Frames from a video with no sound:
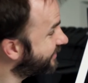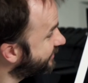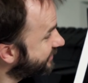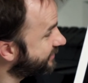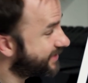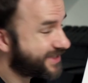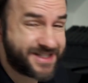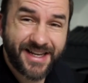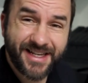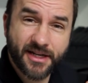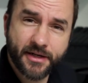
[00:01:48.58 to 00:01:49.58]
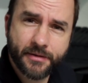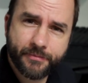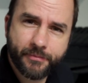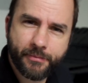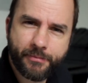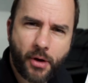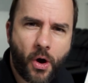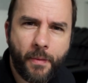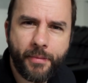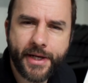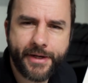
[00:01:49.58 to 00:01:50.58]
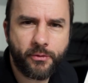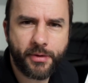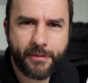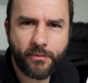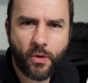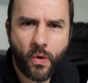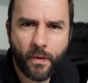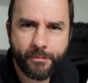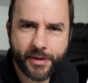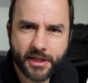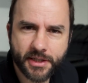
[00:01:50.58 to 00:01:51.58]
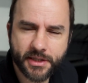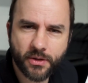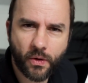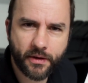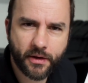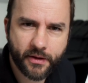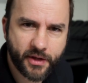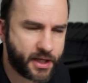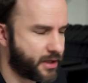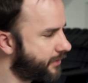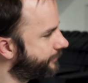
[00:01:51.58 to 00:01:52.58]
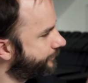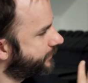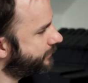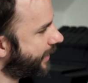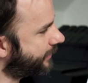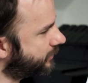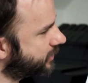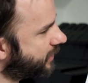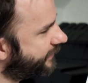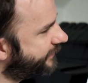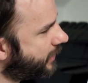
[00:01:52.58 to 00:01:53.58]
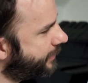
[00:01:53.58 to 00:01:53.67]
because it's, it's going to pop a little bit more because it's on the Platinum Gloss Art